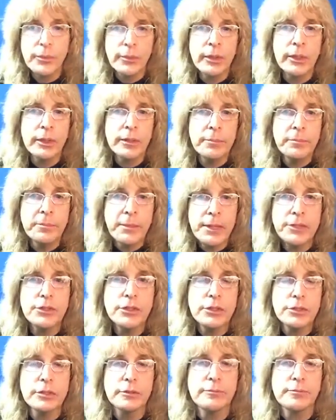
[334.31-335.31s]
bring a
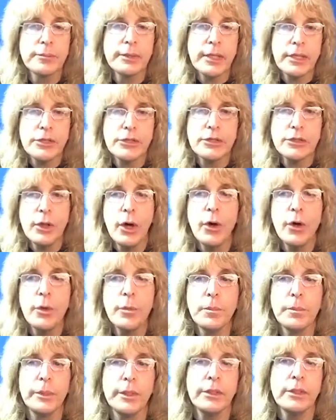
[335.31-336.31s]
message of blessed
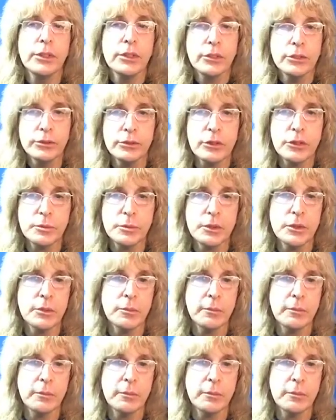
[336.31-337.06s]
hope and encouragement.